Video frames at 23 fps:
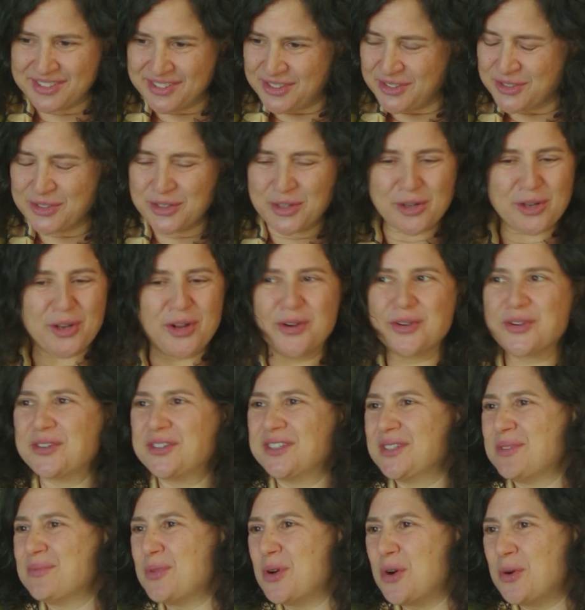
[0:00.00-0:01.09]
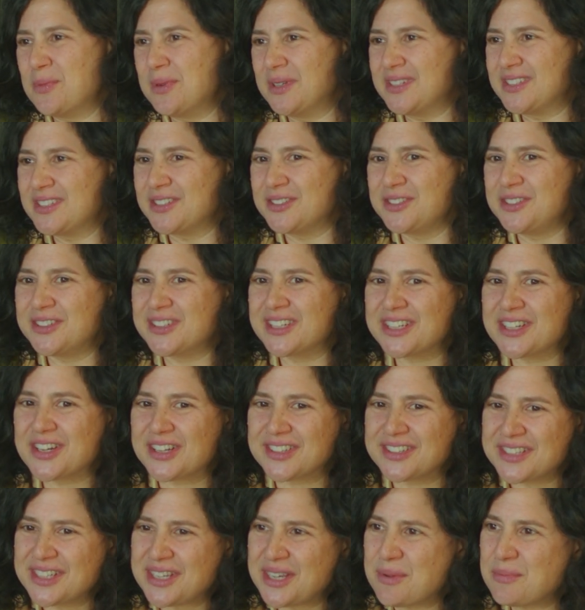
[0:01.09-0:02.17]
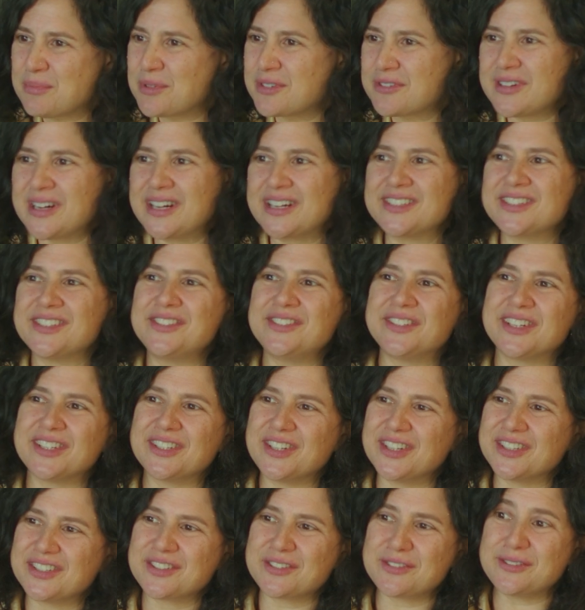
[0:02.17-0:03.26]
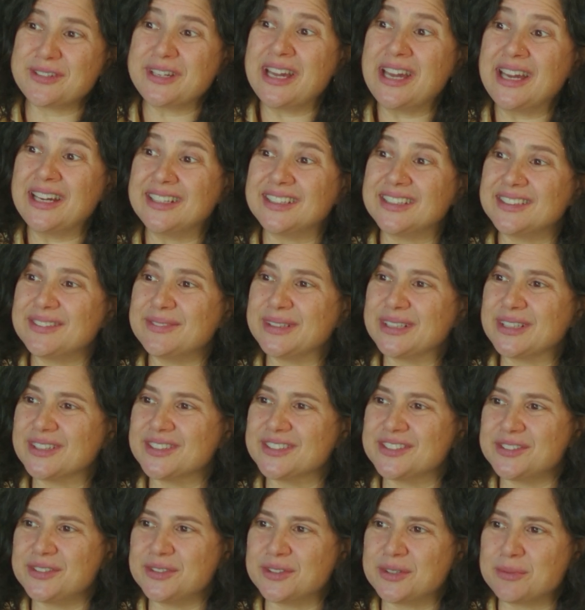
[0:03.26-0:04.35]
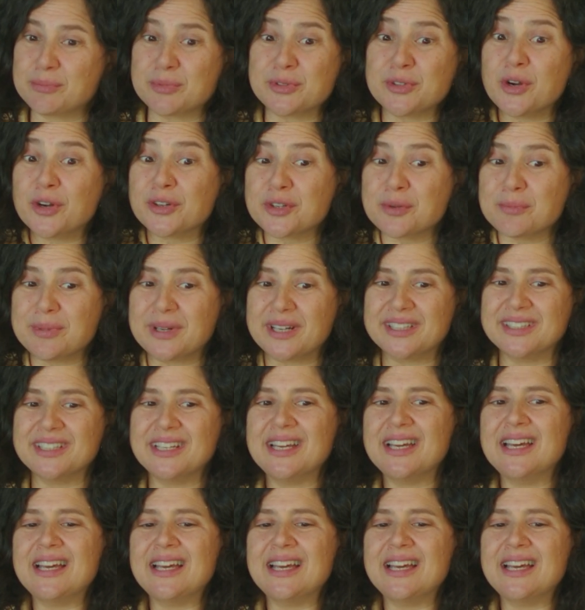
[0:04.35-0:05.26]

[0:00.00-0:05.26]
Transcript: you're no longer in the moment, so you cannot improvise and you cannot create because you're preoccupied.